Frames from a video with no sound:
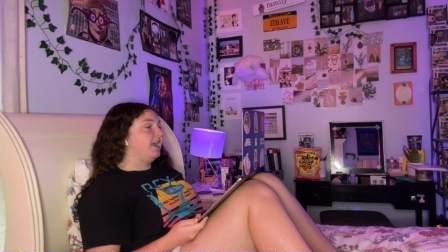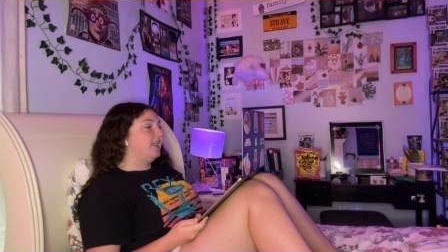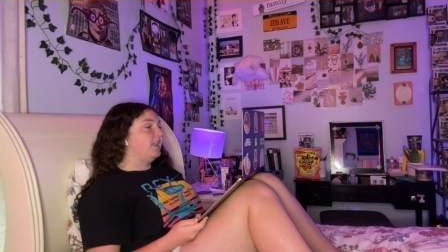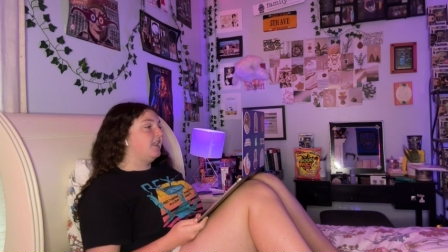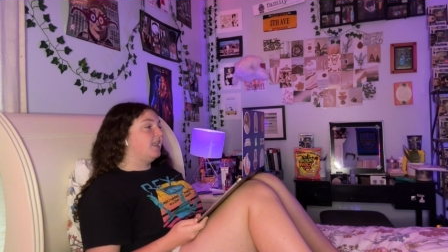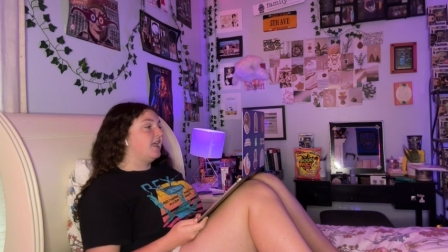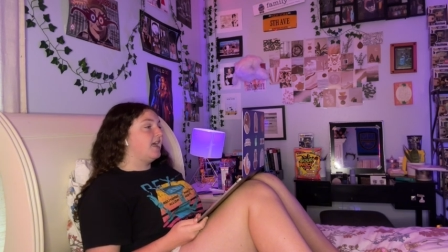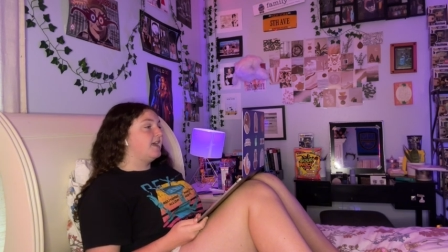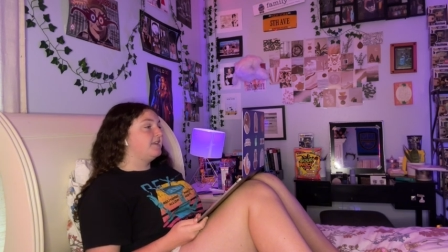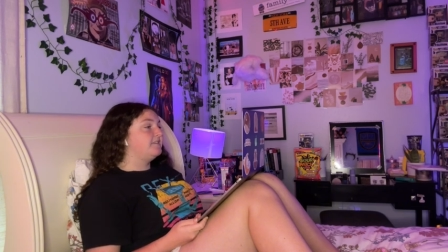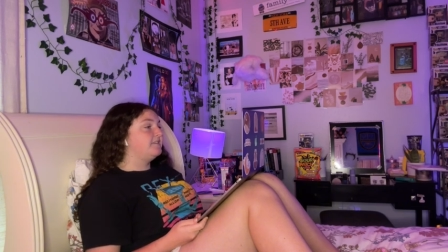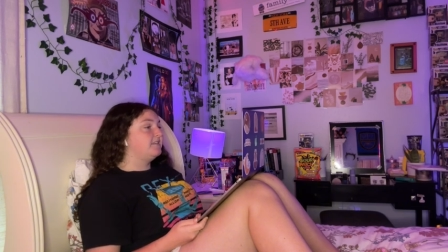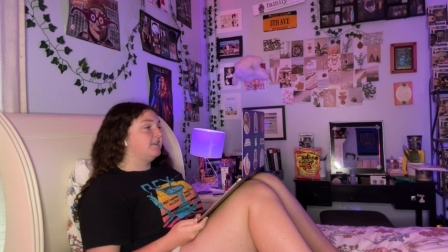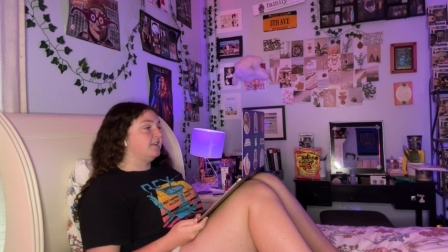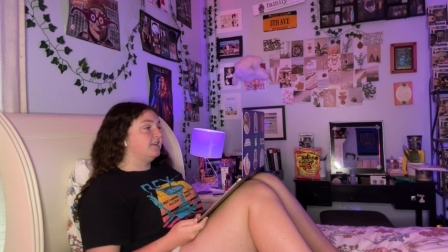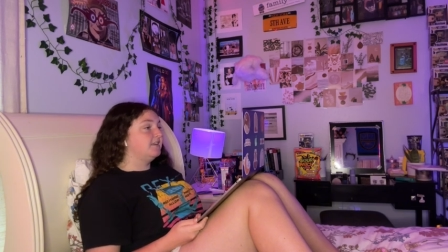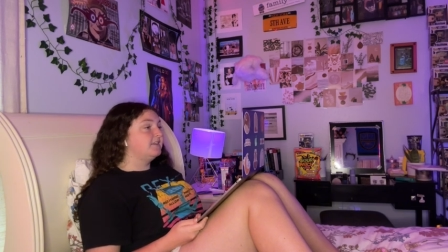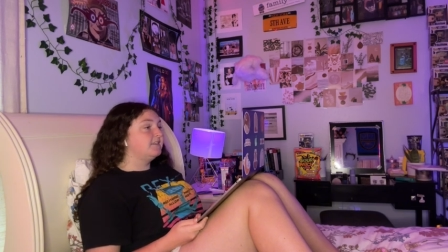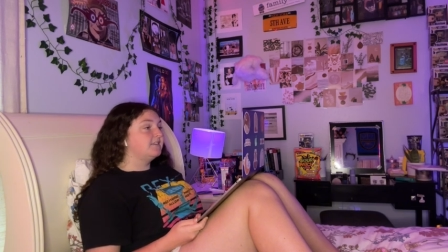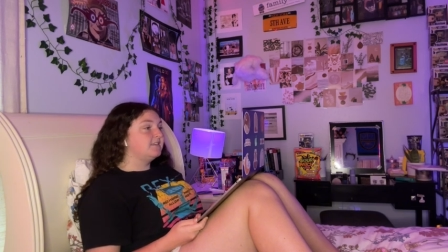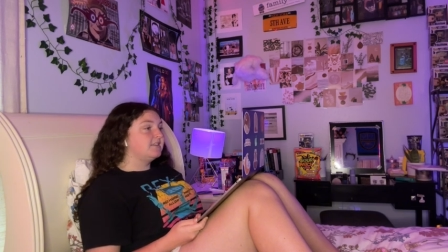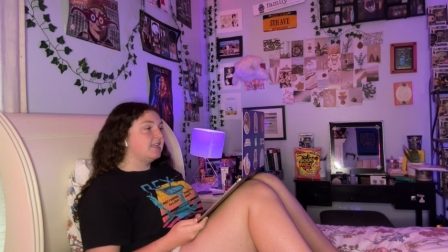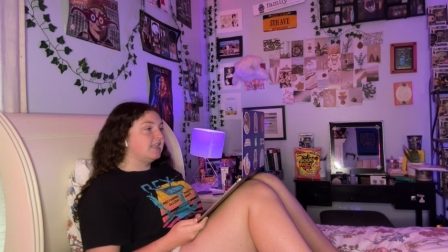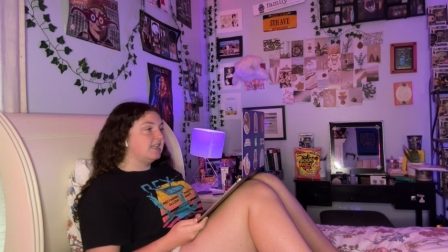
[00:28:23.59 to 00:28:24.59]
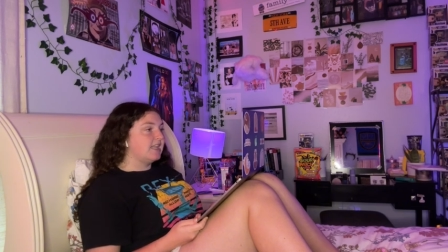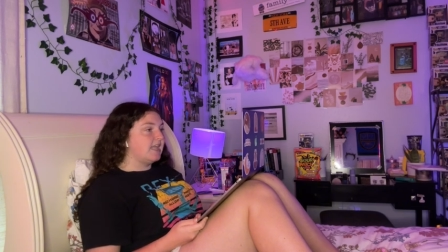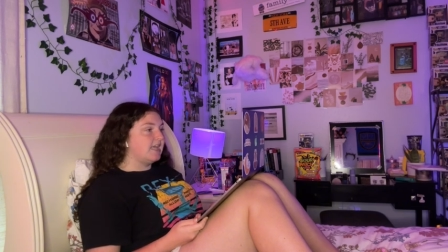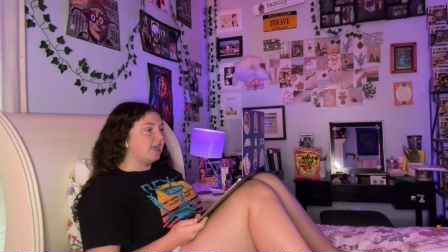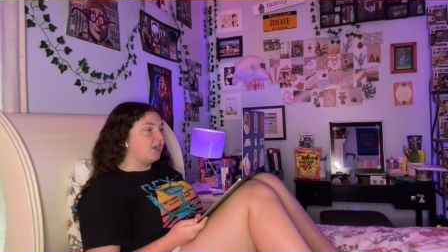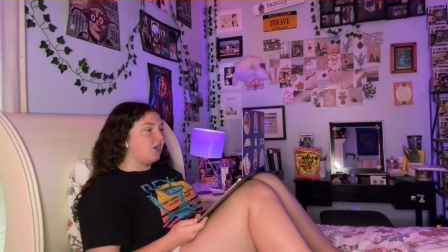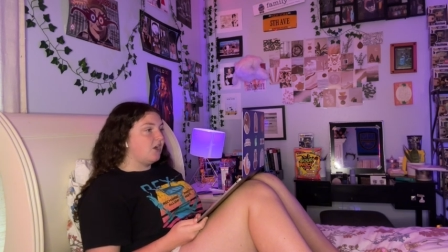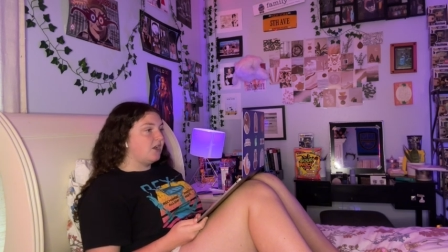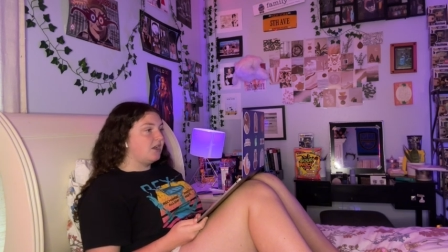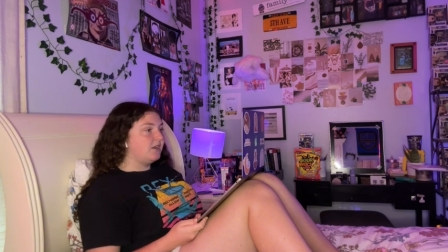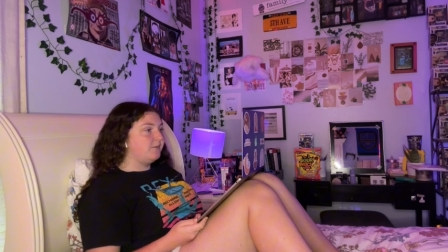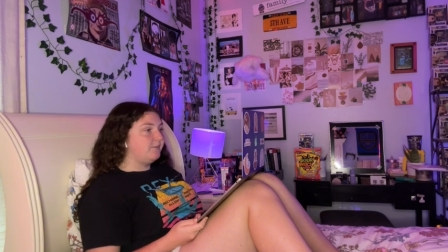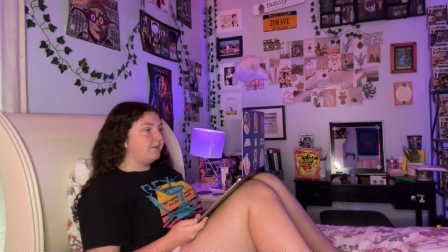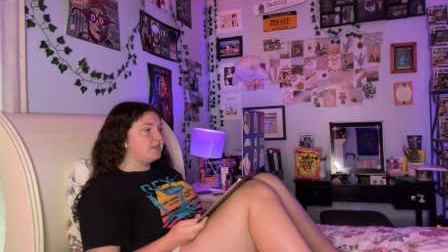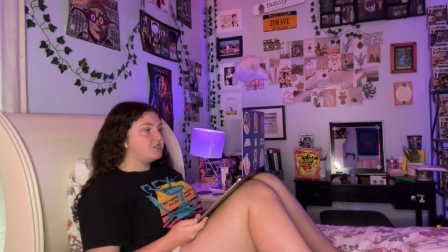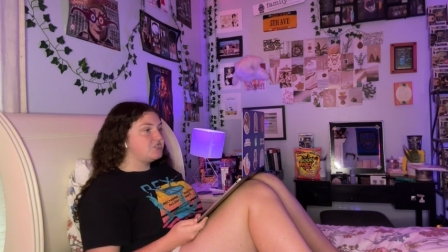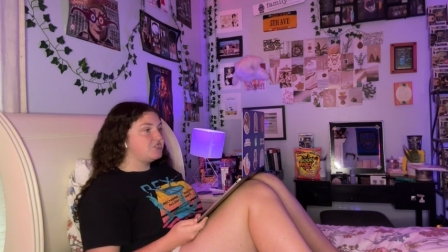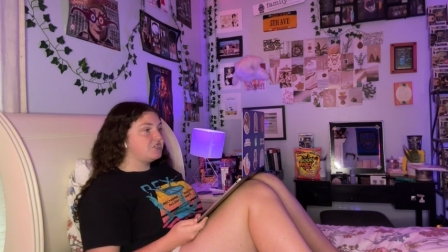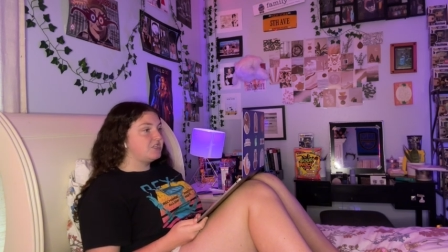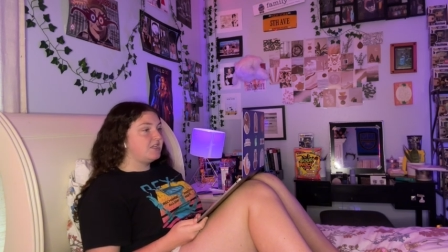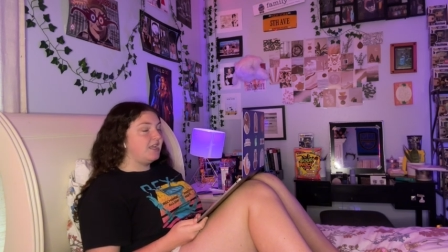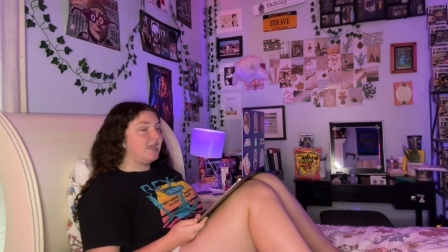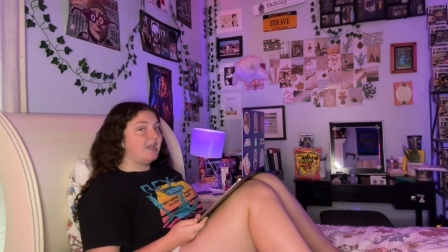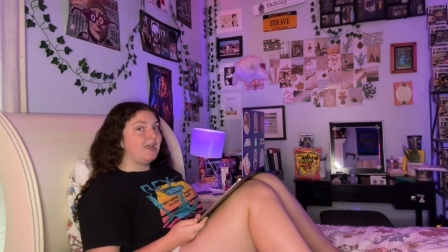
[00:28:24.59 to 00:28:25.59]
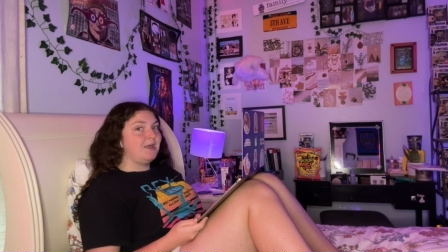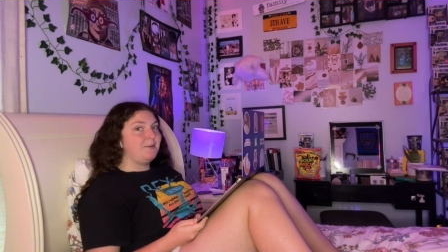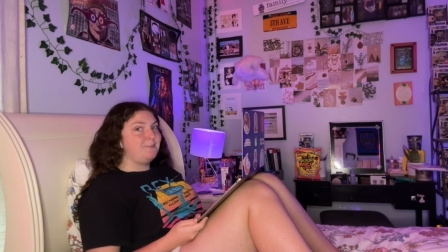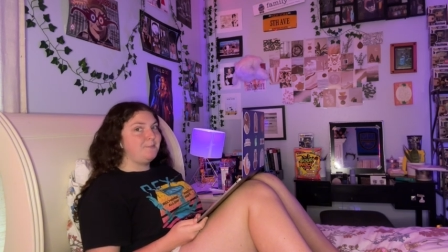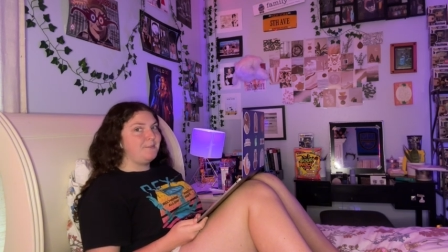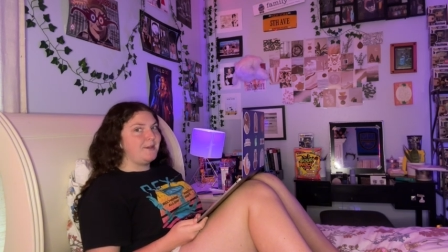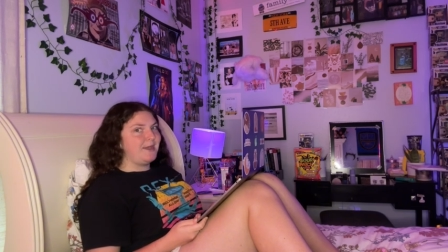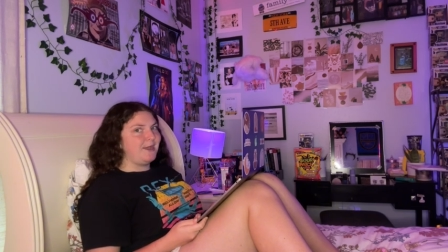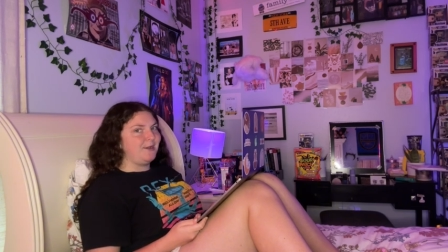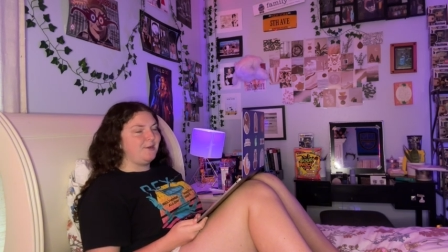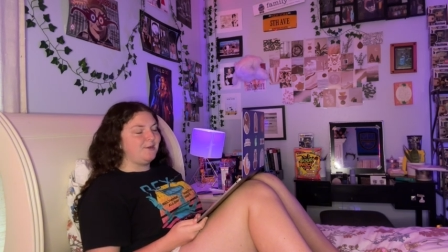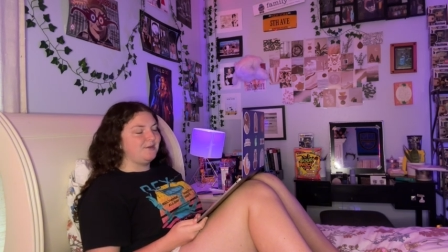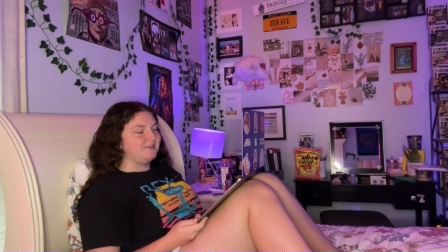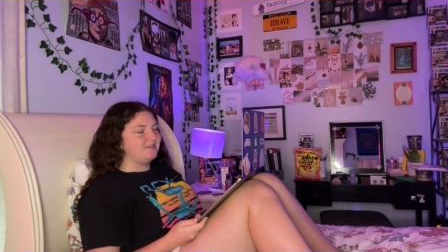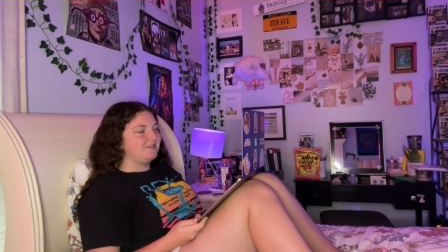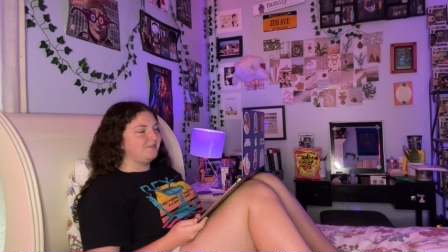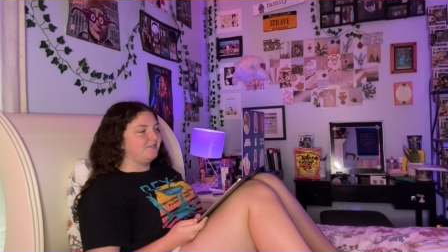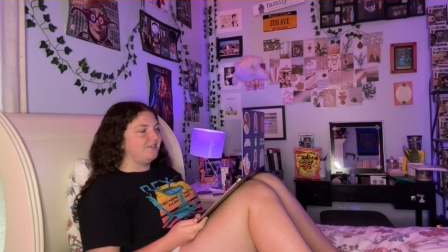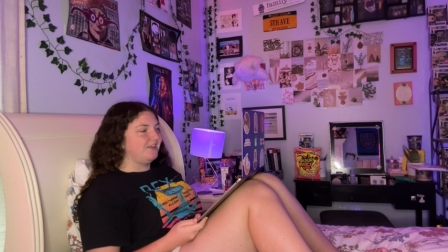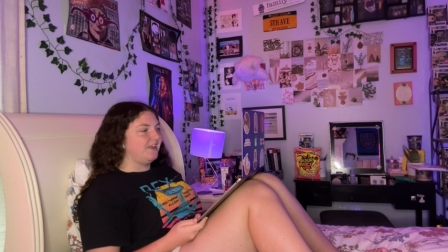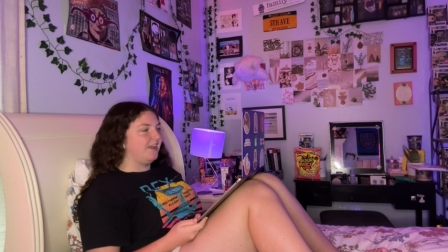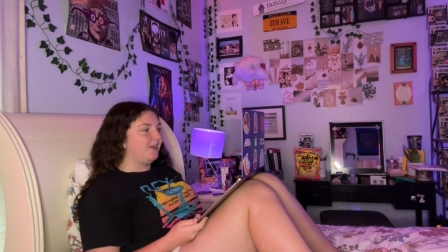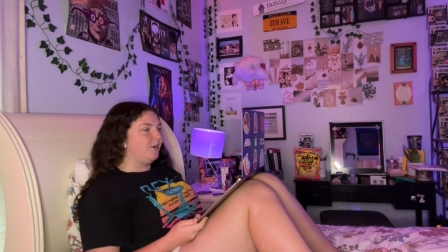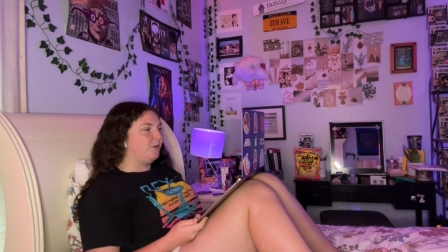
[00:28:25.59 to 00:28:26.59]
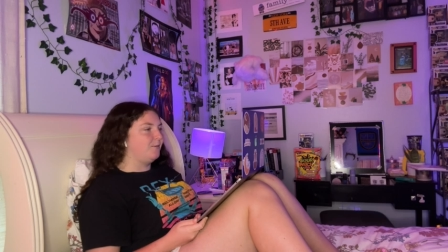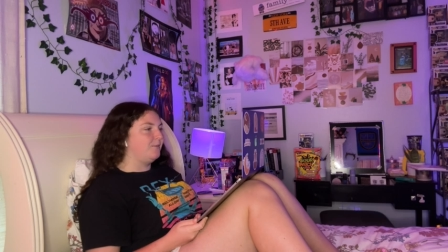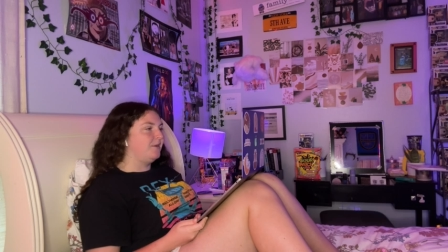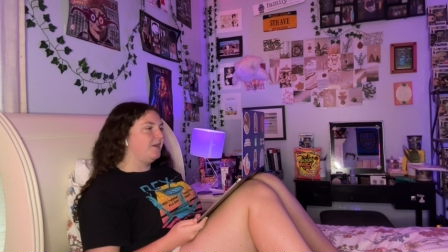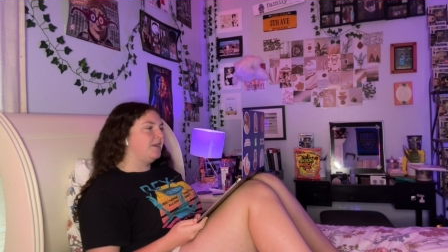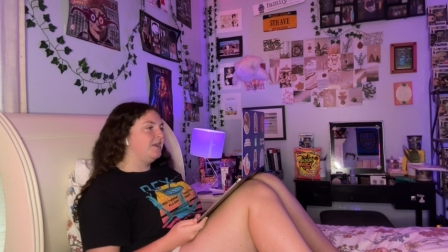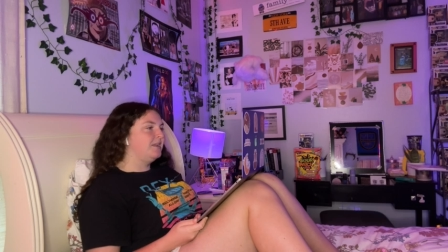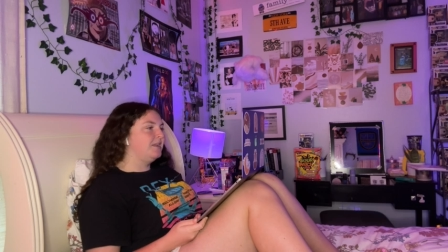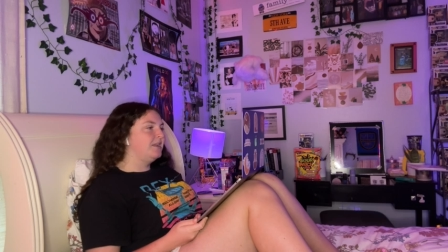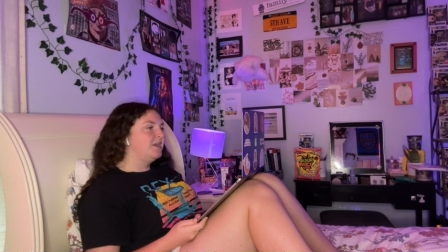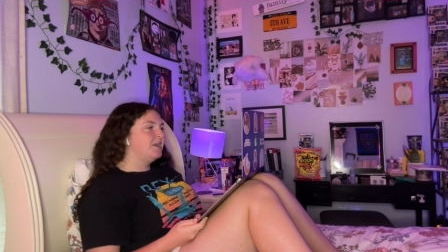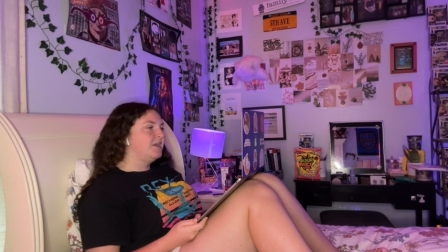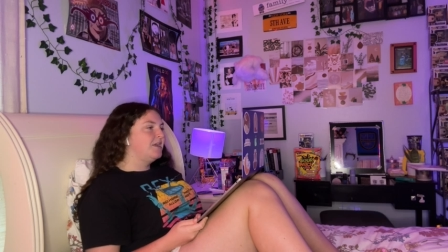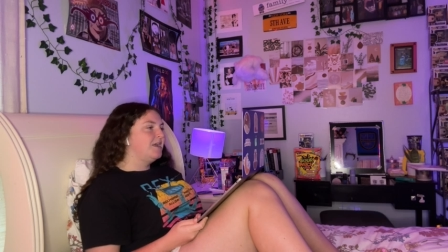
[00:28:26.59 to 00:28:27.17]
classics like Haunted Mansion and Pirates of the Caribbean.